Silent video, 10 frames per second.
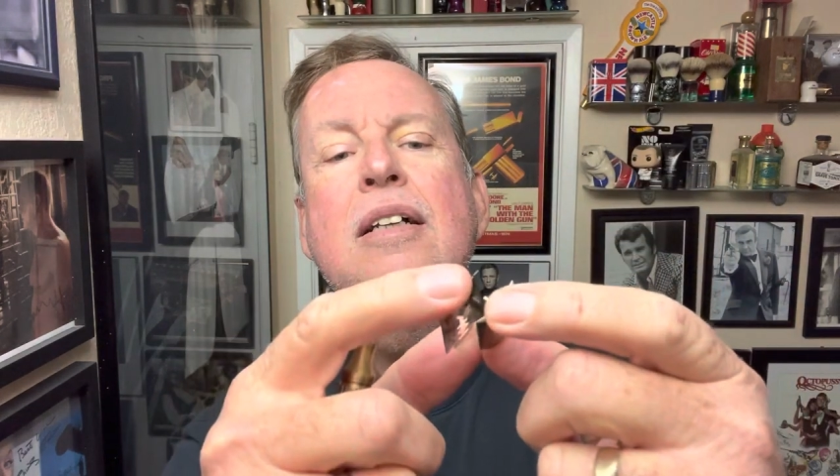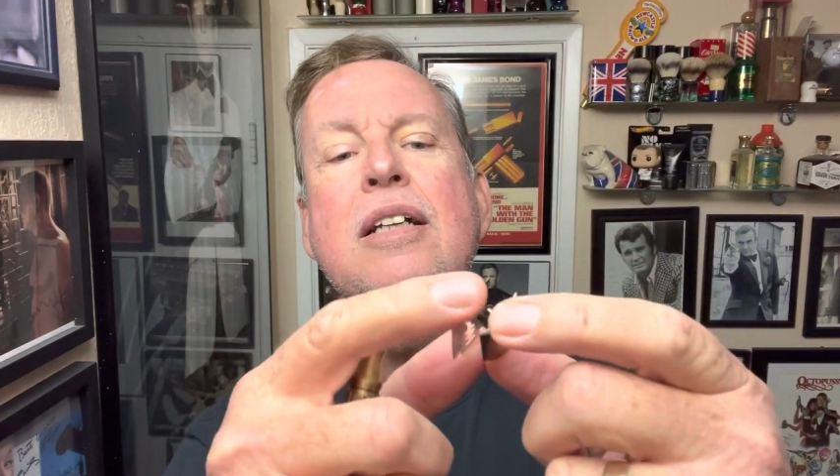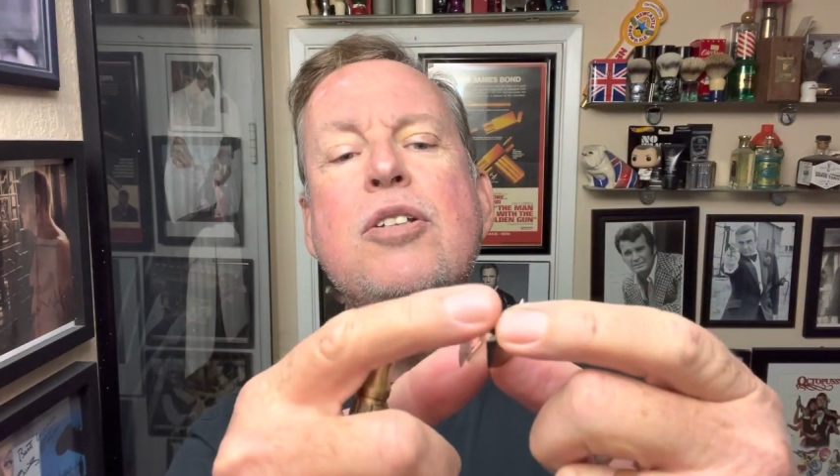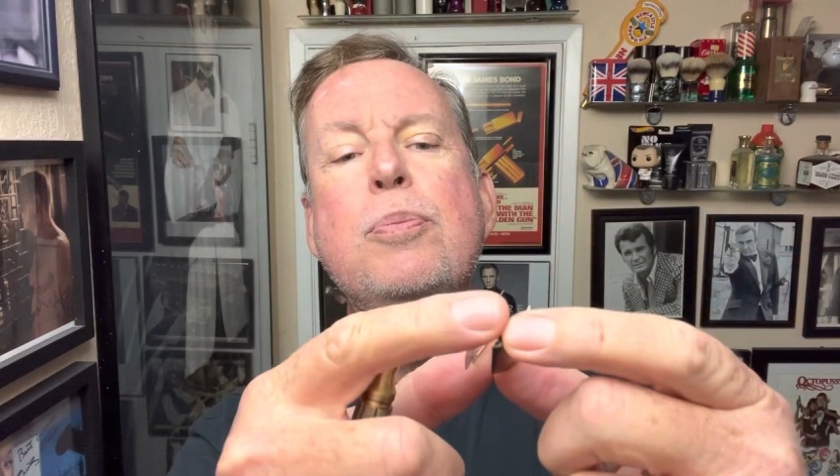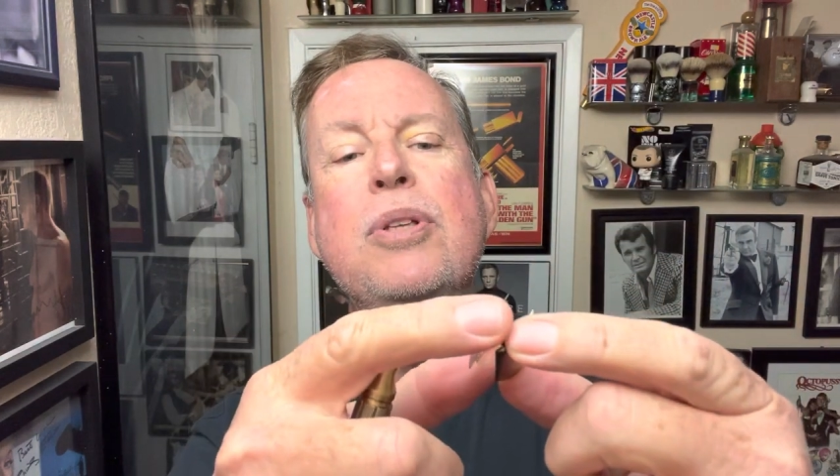
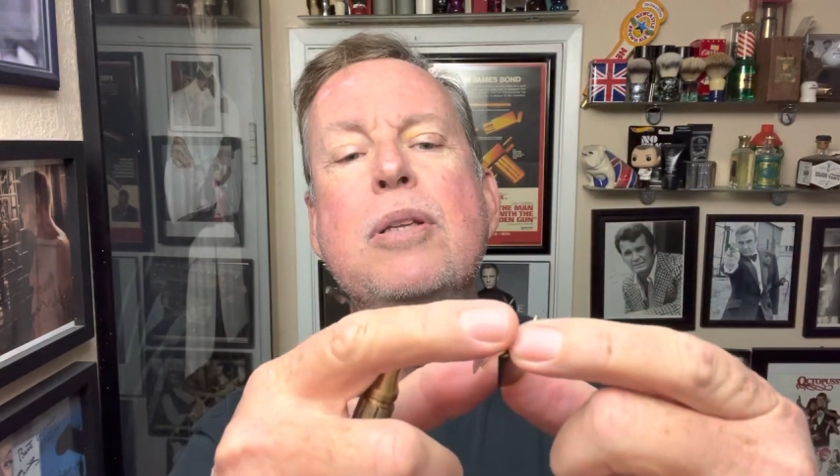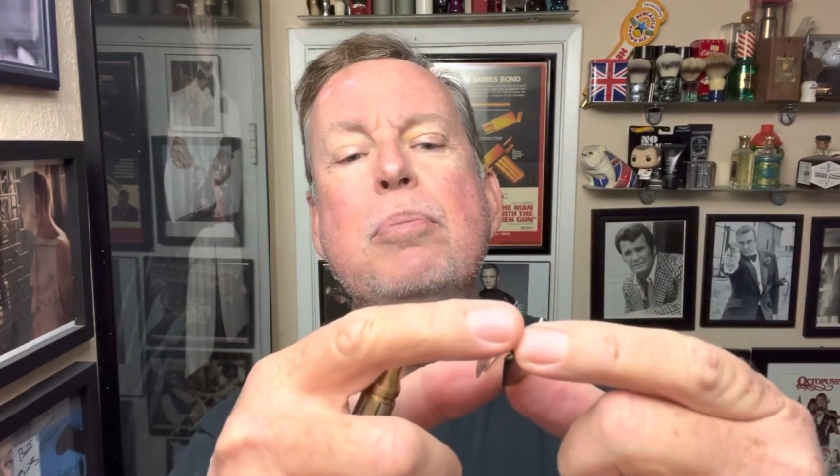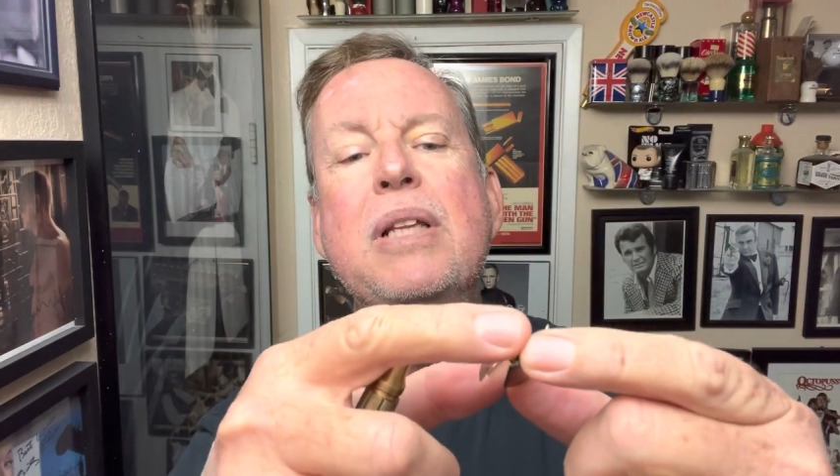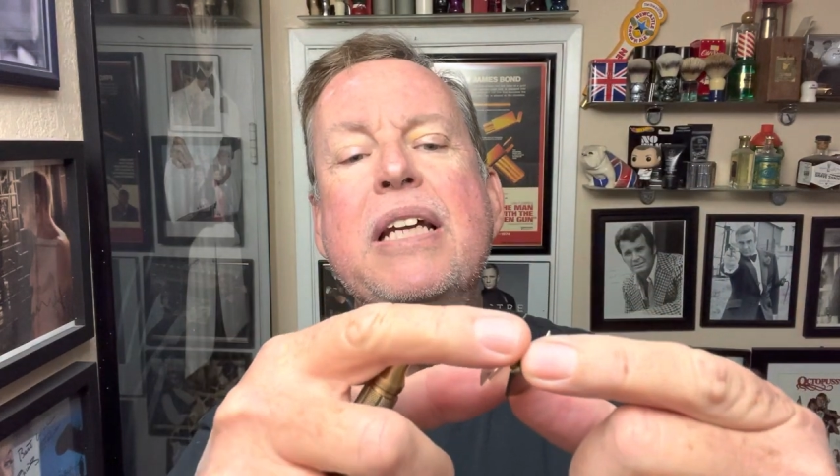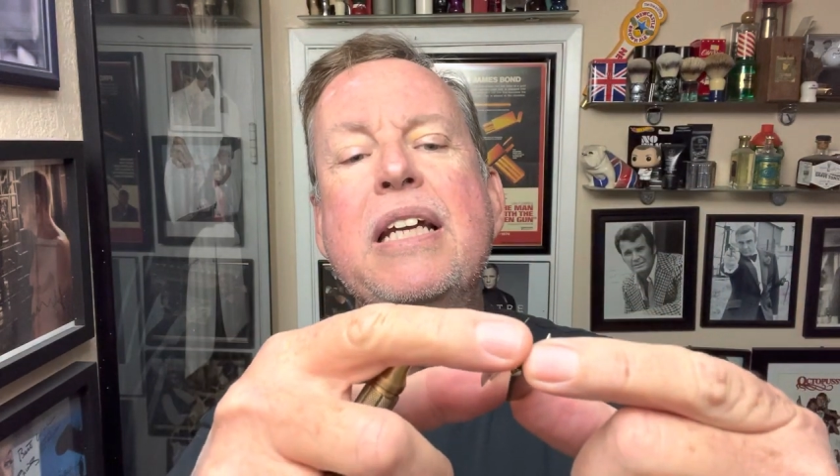Let's put the
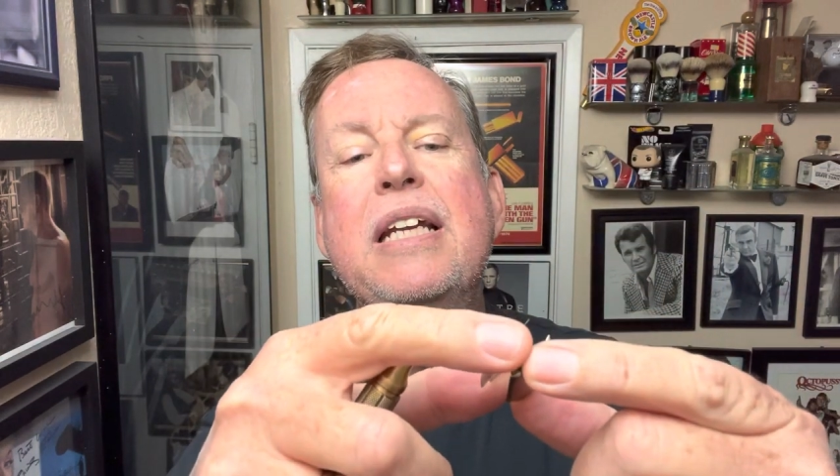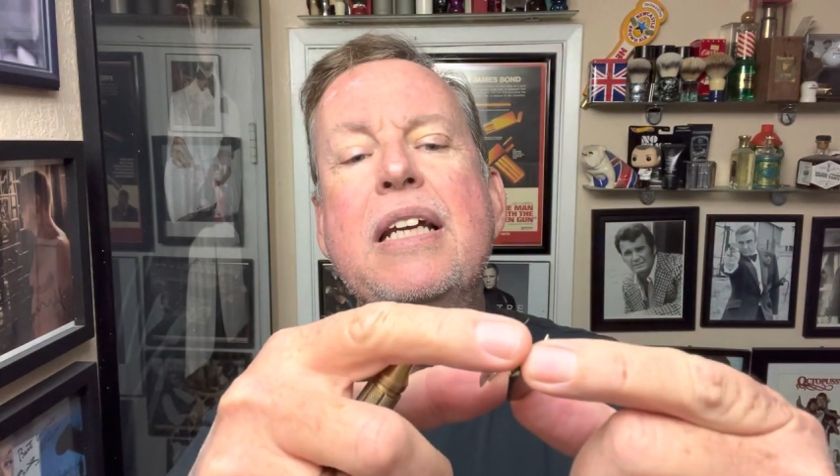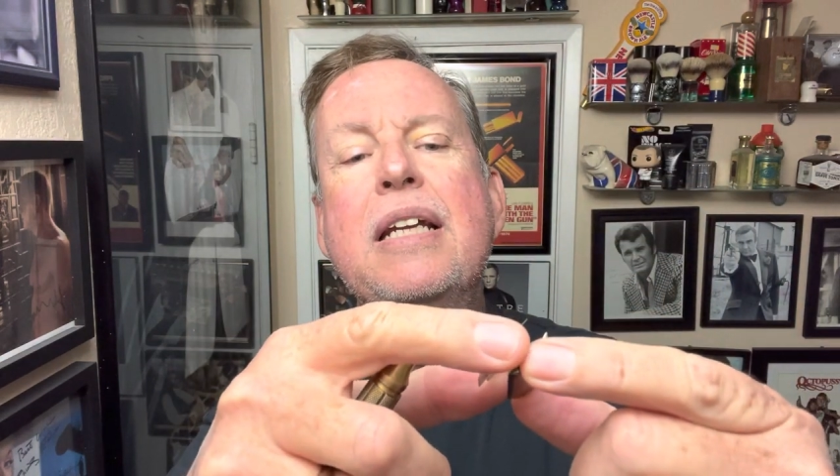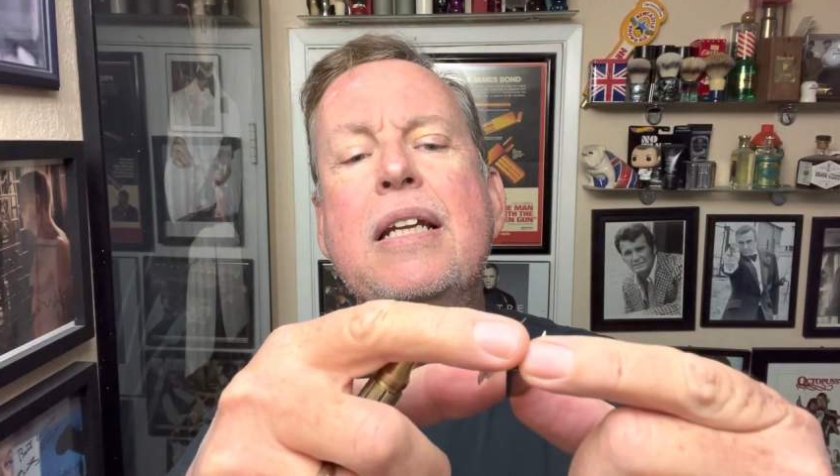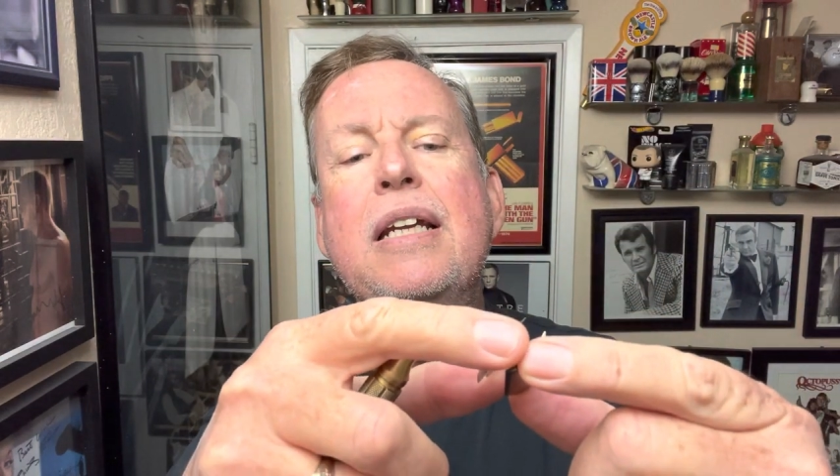blade
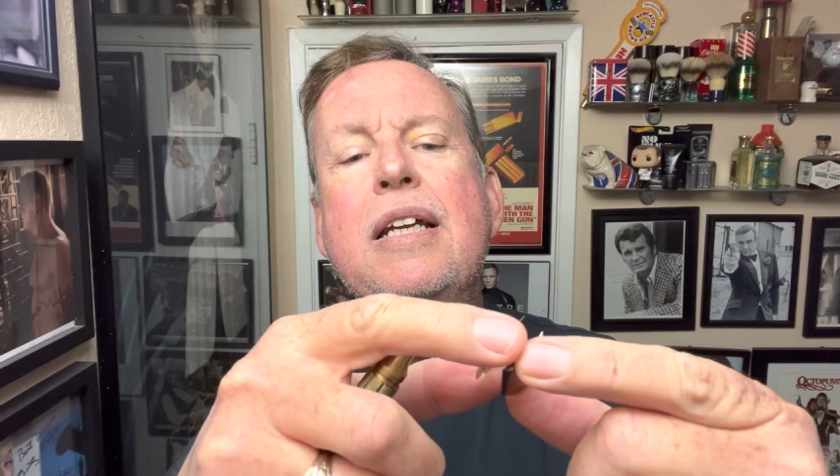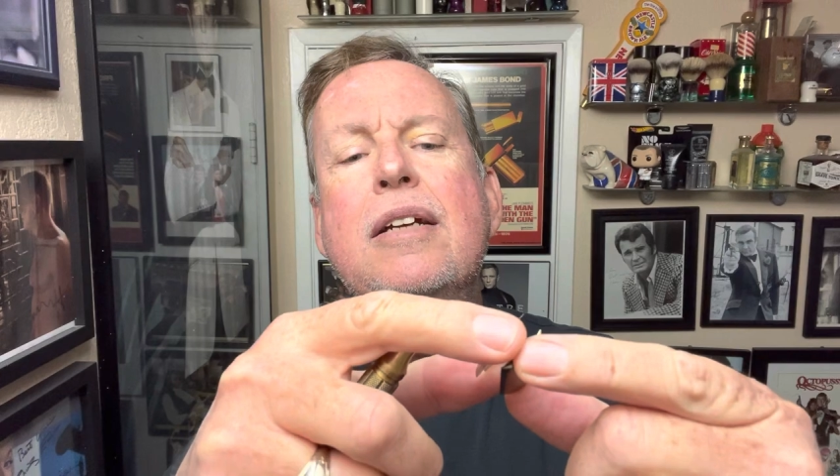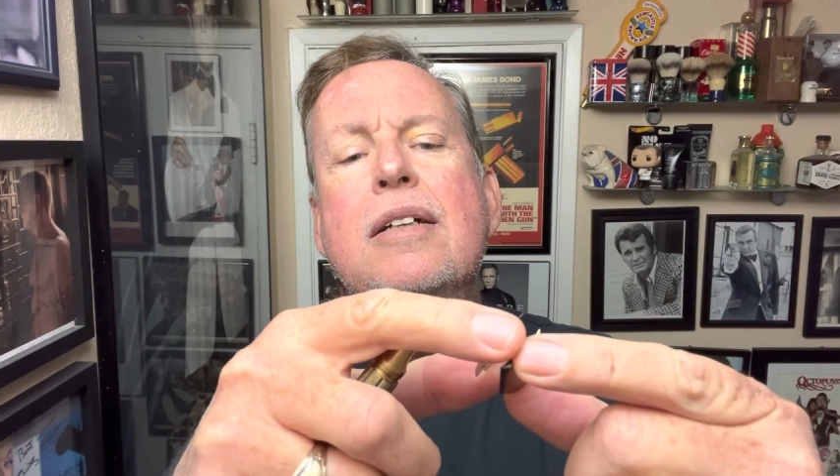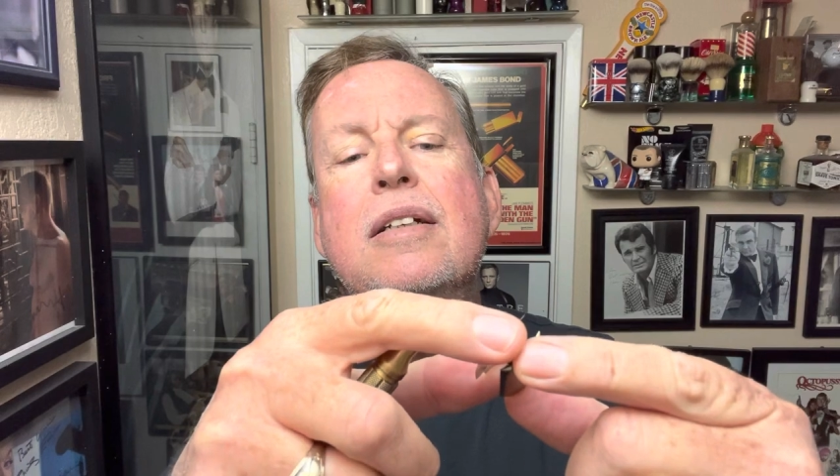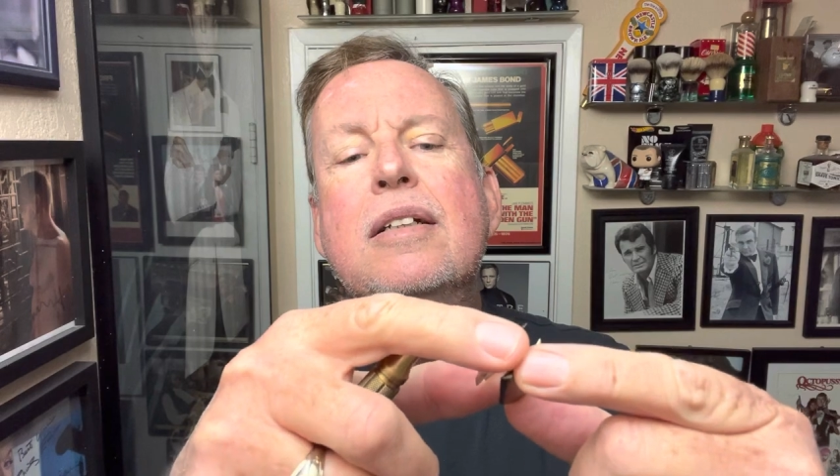in
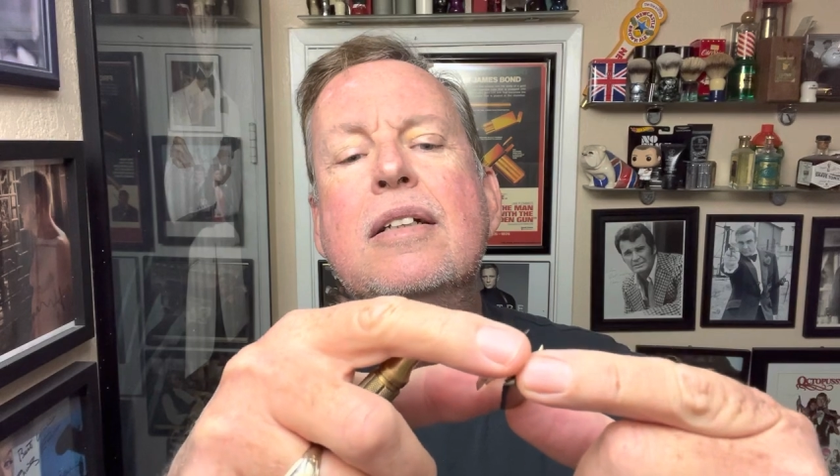here.